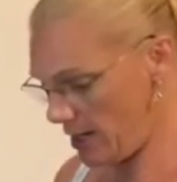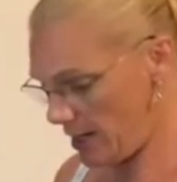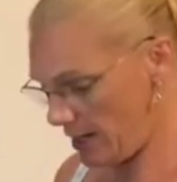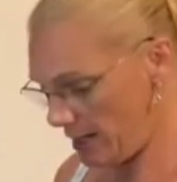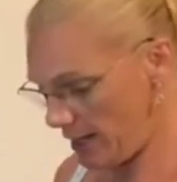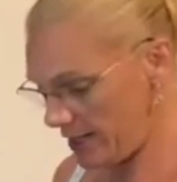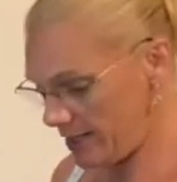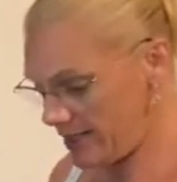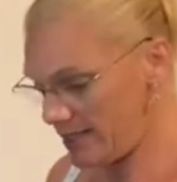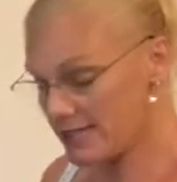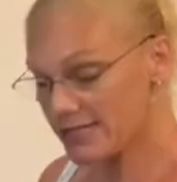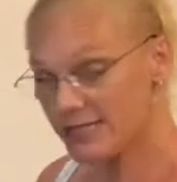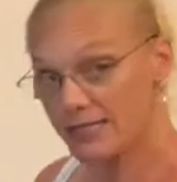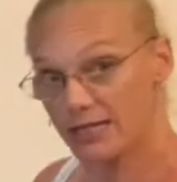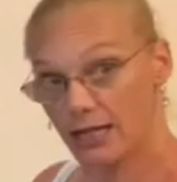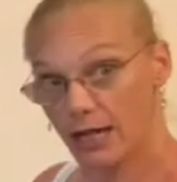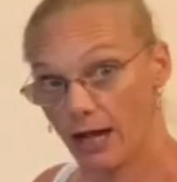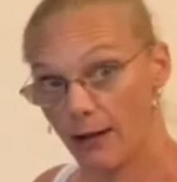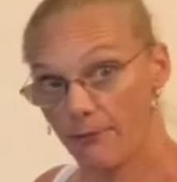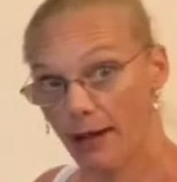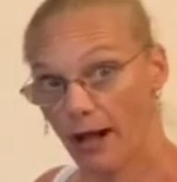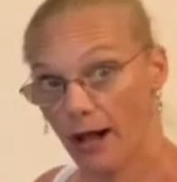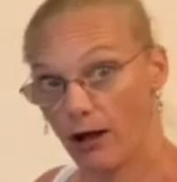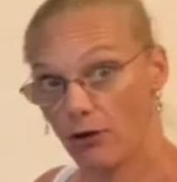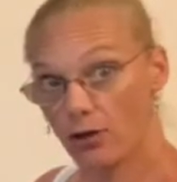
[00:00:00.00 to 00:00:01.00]
It needs to
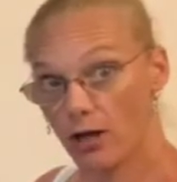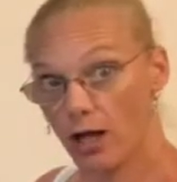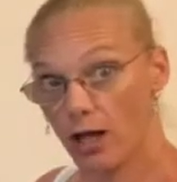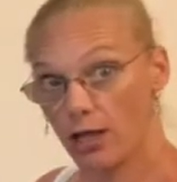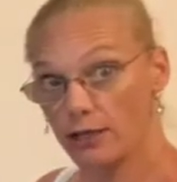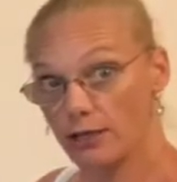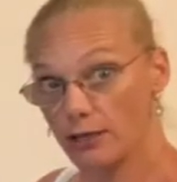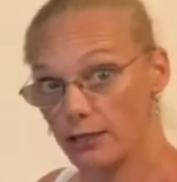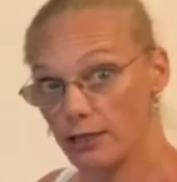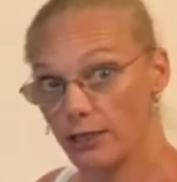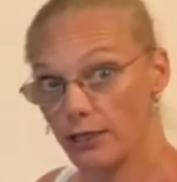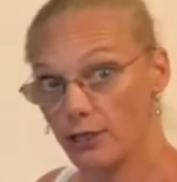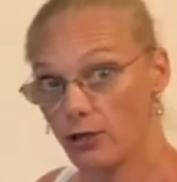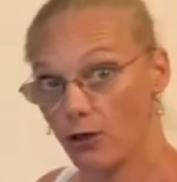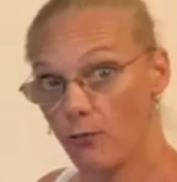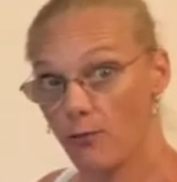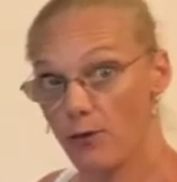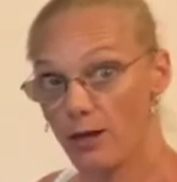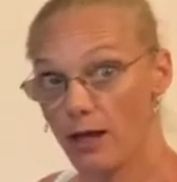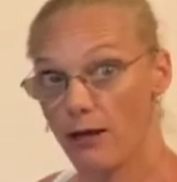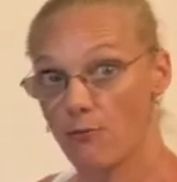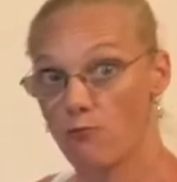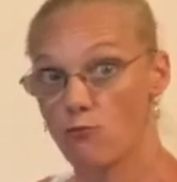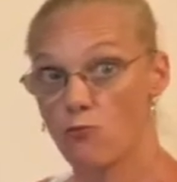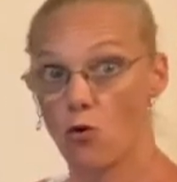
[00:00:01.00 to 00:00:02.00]
come out a little
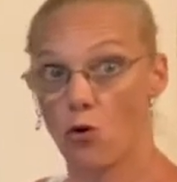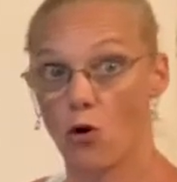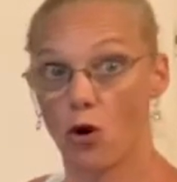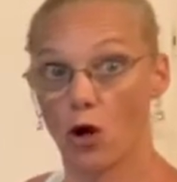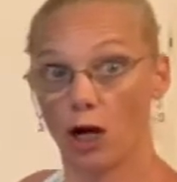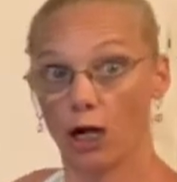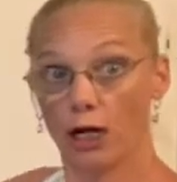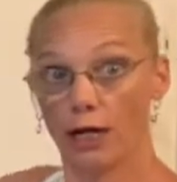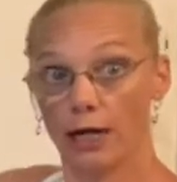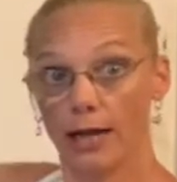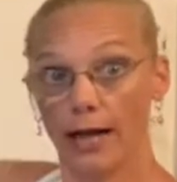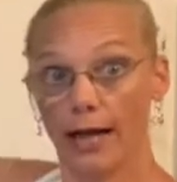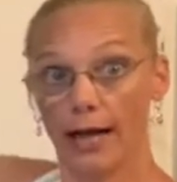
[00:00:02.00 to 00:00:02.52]
bit more,